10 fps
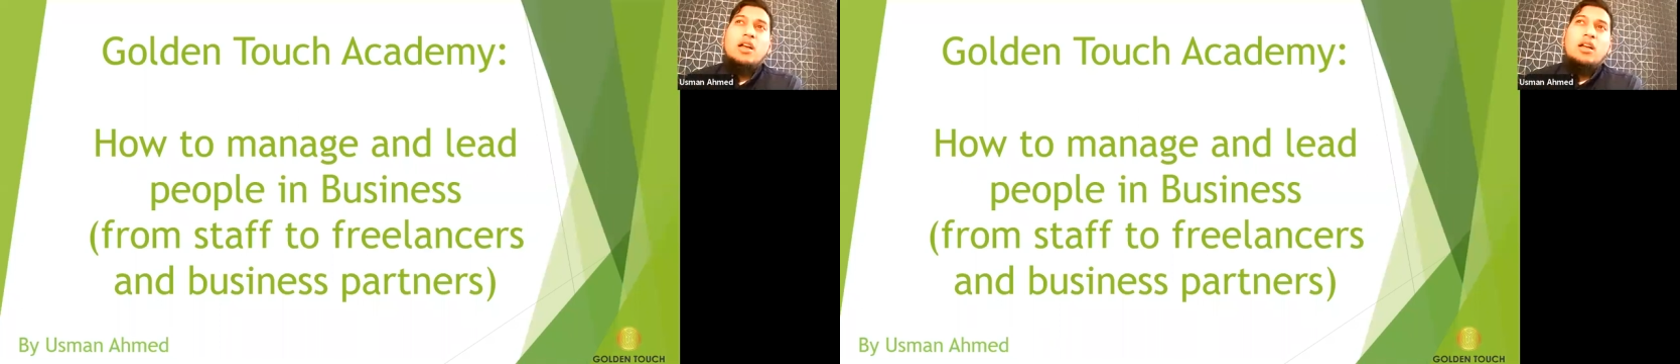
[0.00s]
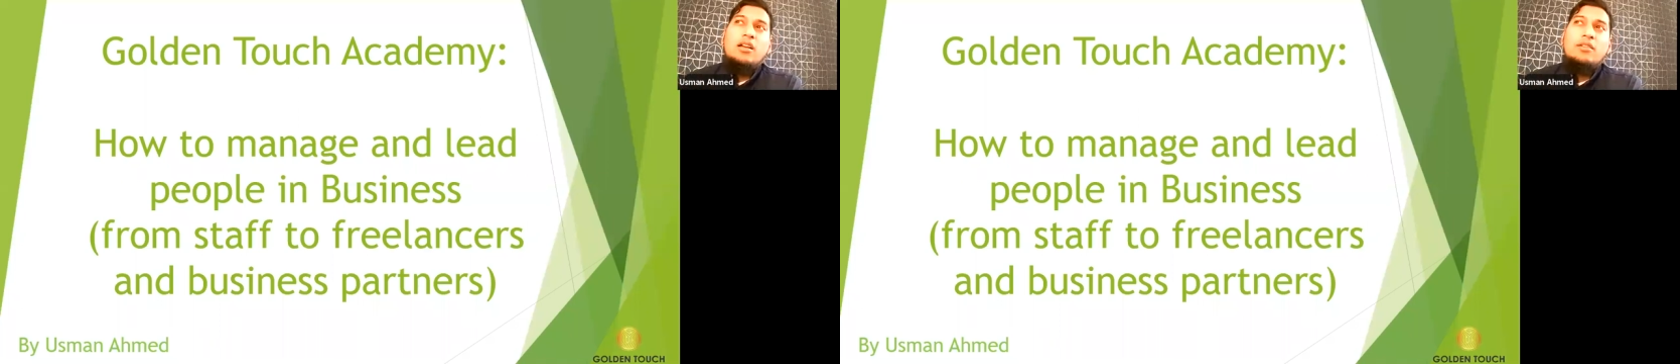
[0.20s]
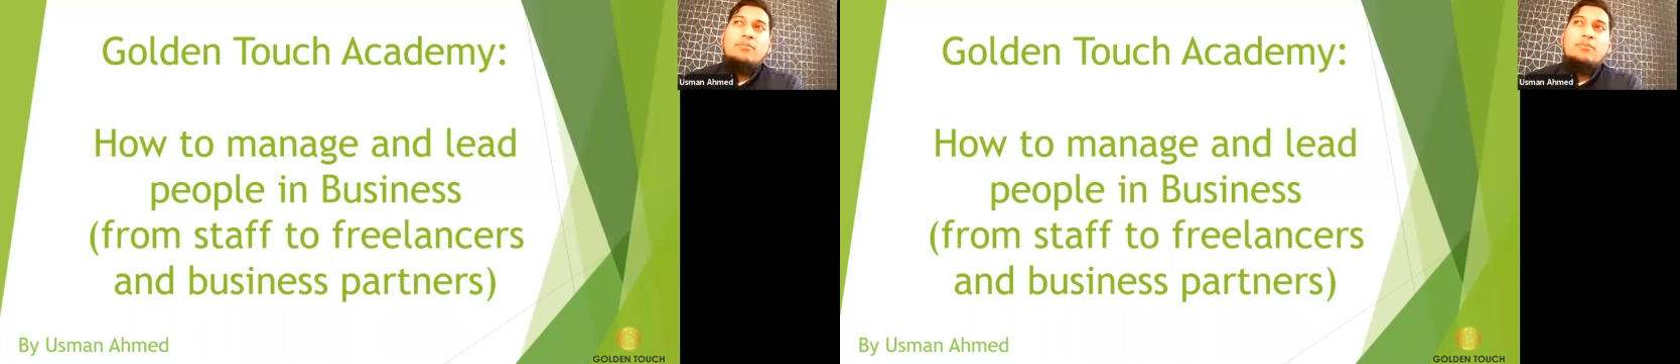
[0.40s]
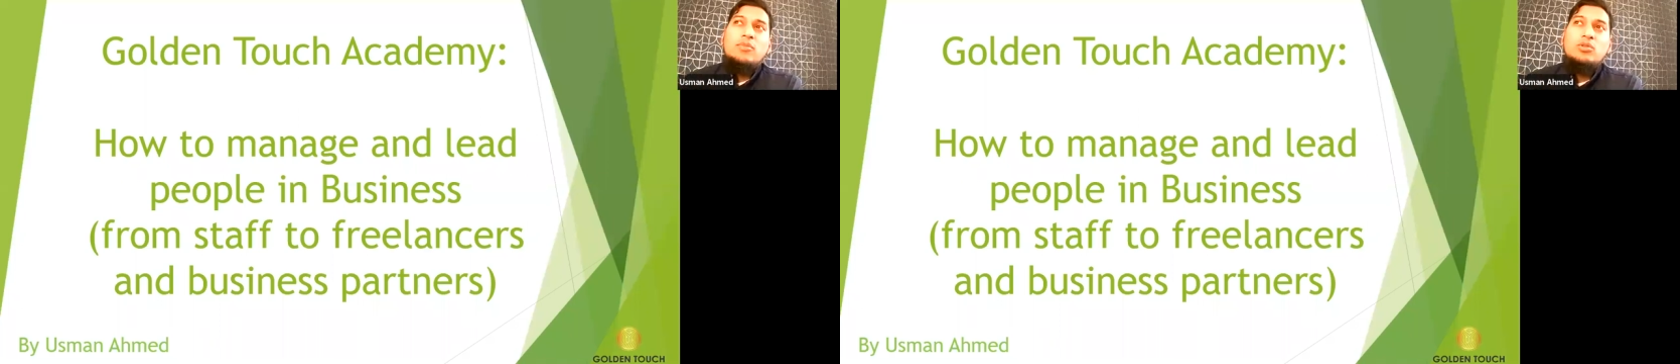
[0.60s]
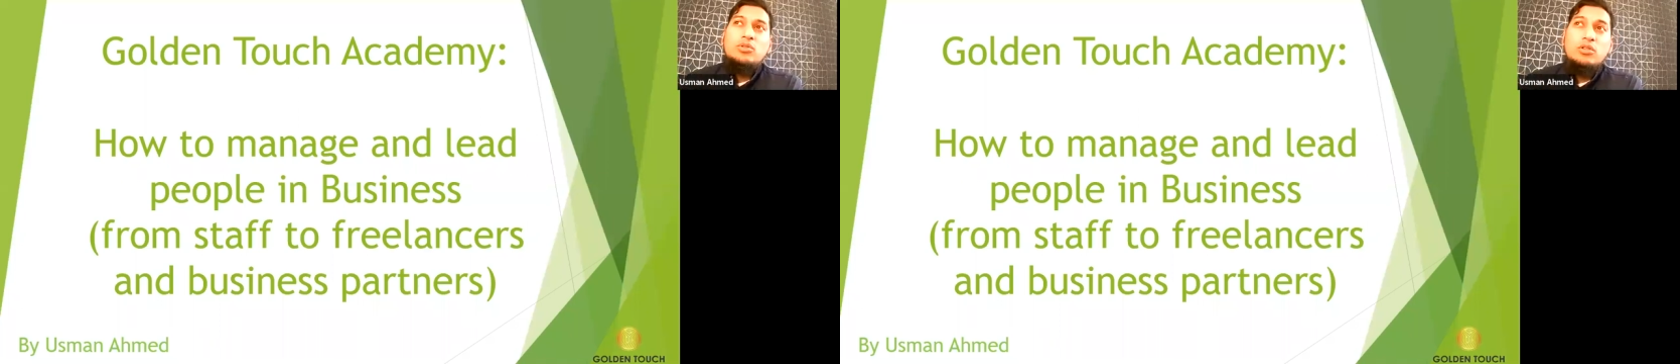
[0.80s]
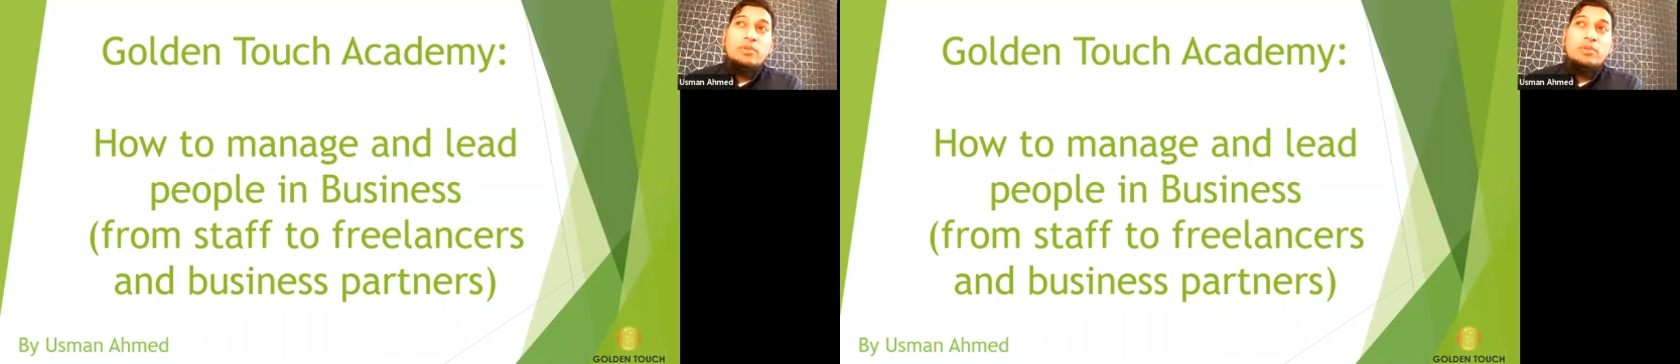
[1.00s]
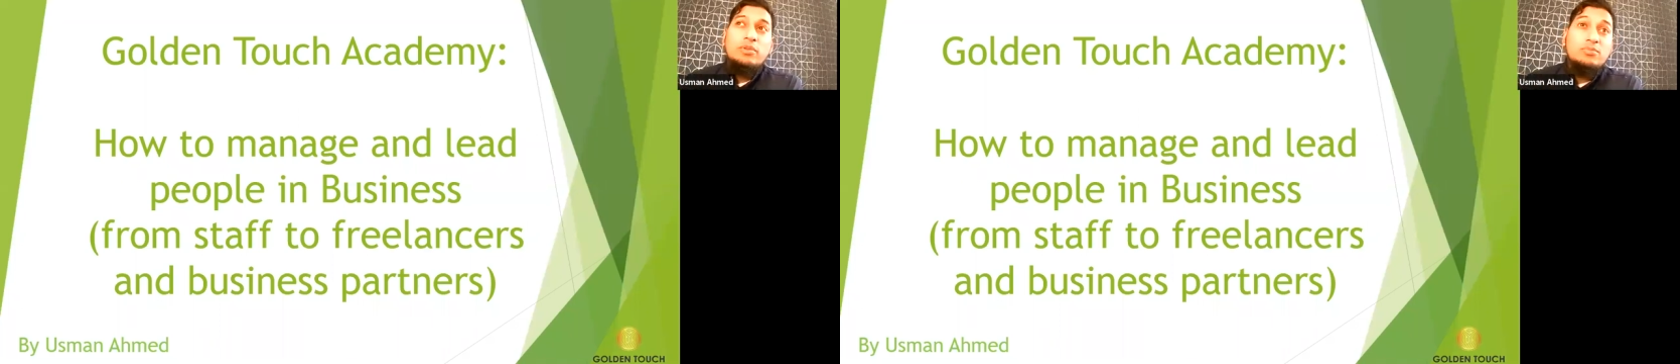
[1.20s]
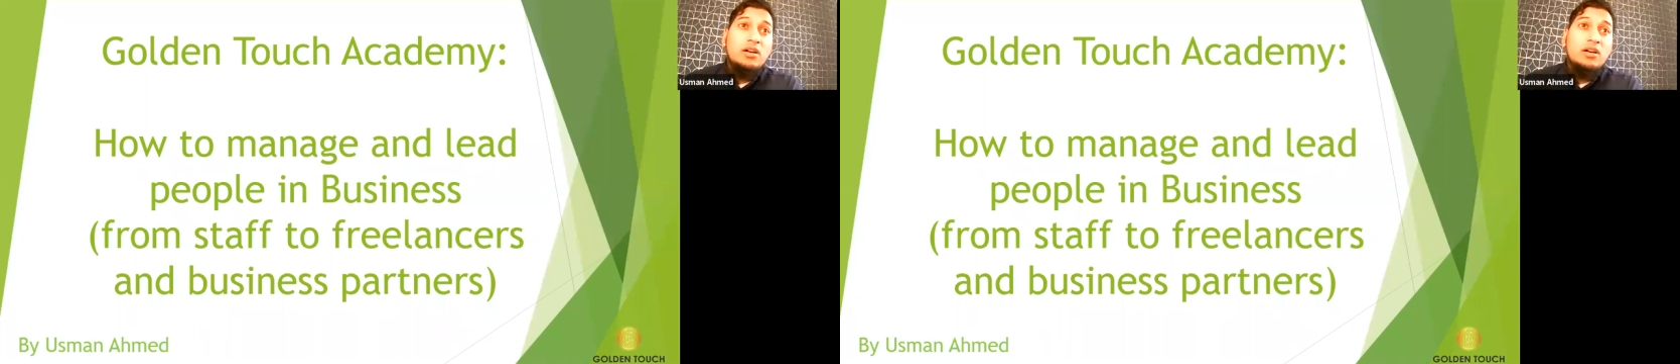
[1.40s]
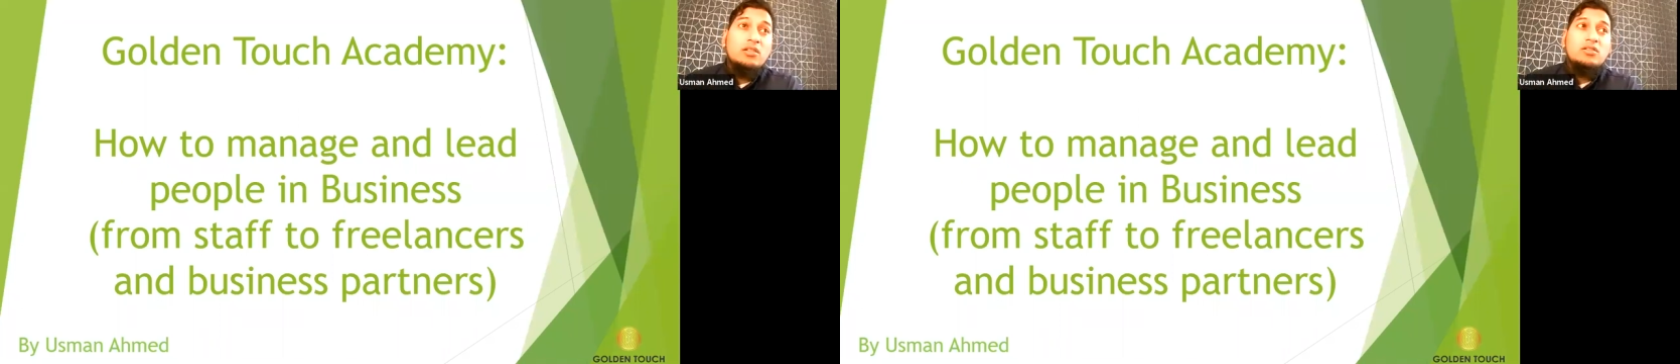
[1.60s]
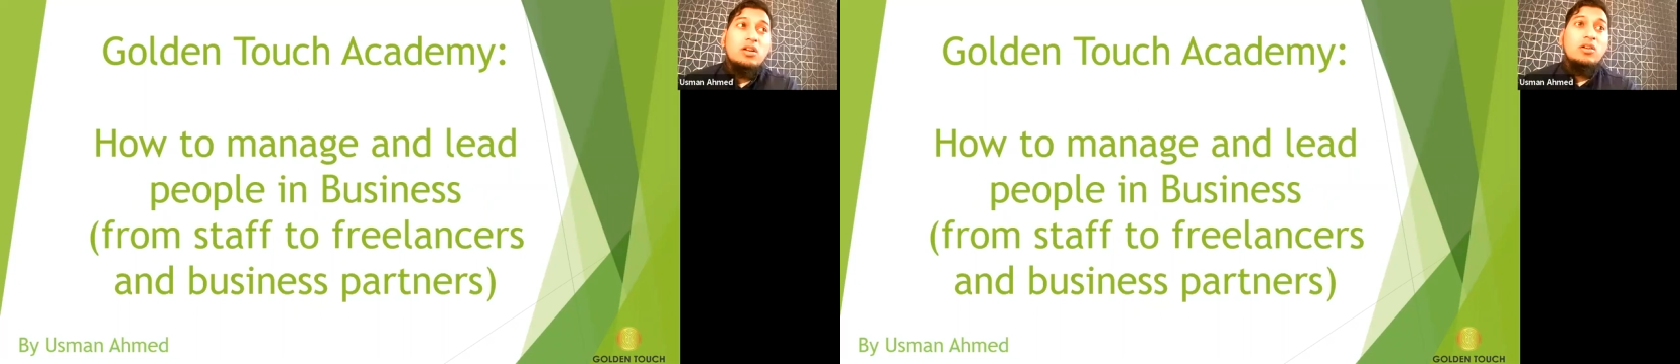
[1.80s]
who took business
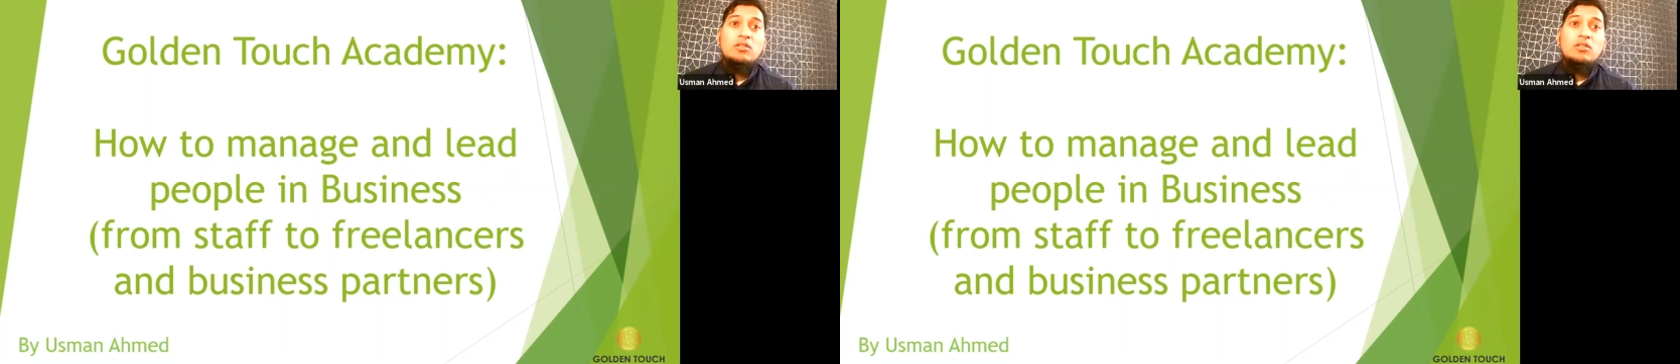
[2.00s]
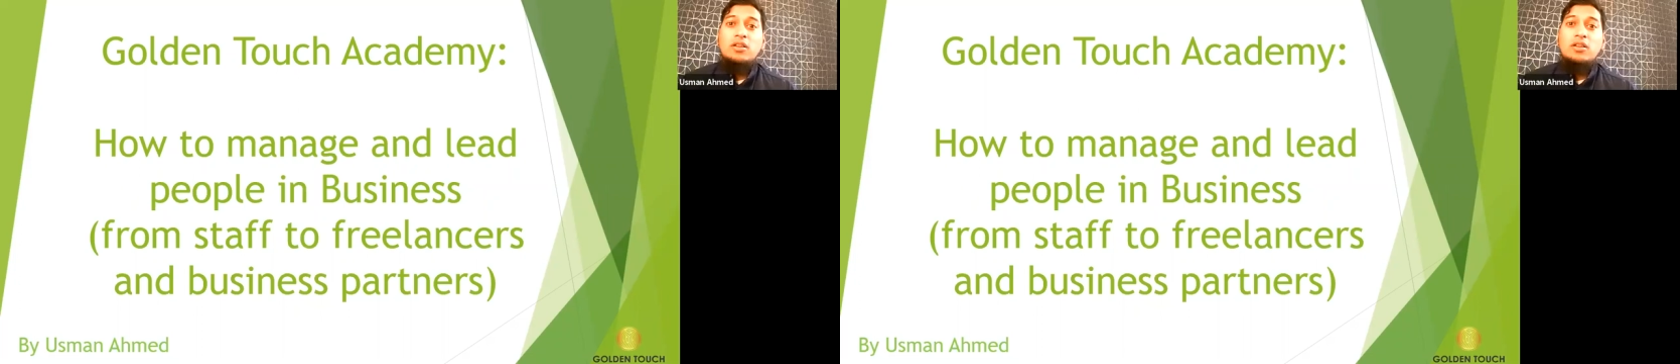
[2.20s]
partners on